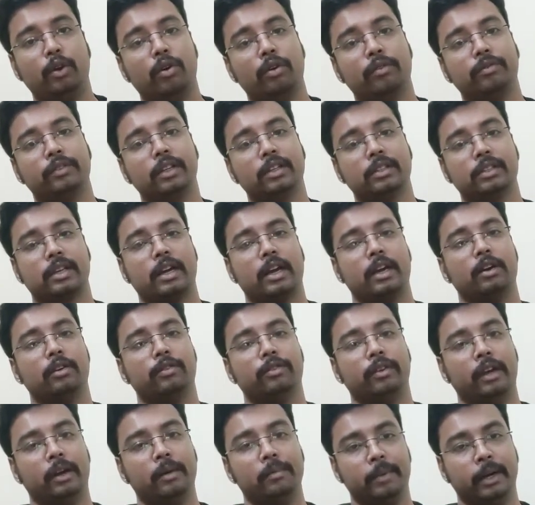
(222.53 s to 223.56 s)
of this kind
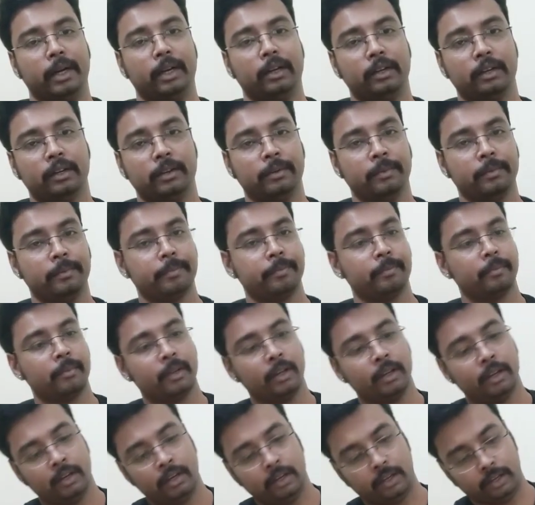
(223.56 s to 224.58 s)
of helmet.
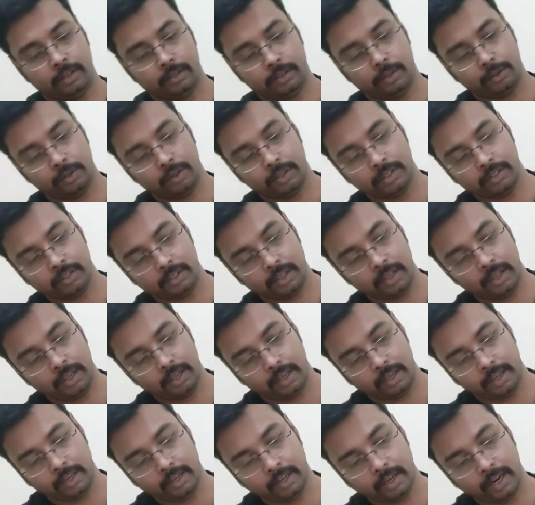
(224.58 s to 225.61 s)
As you can see,
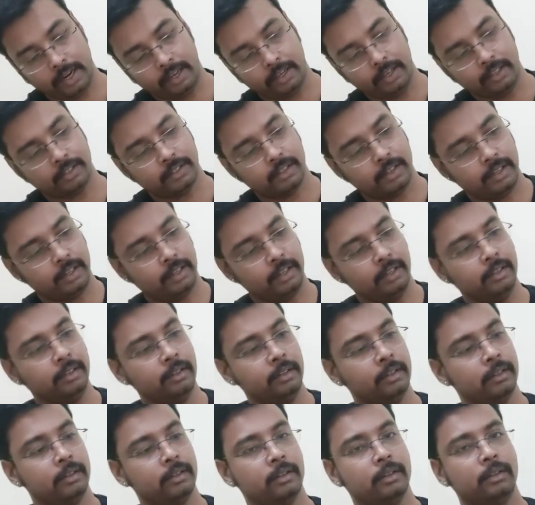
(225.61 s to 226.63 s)
IGNYTE is written.
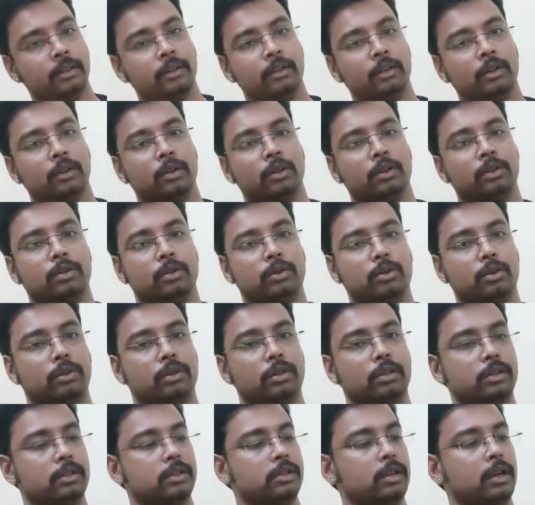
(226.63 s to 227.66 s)
So
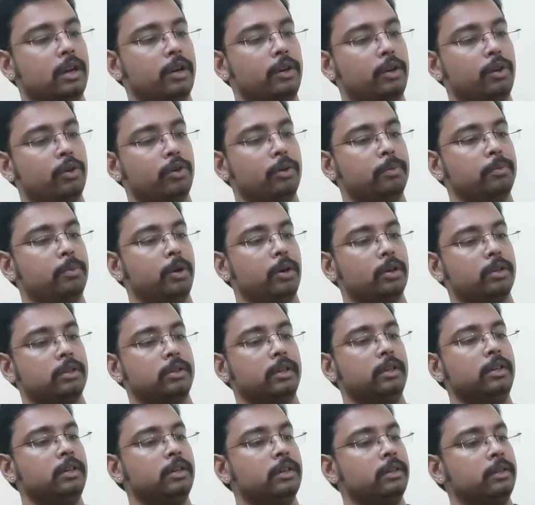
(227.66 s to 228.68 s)
this is how you unbox
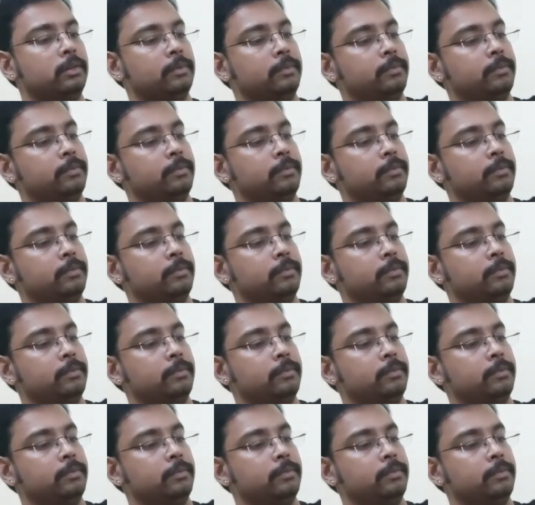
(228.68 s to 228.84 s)
it.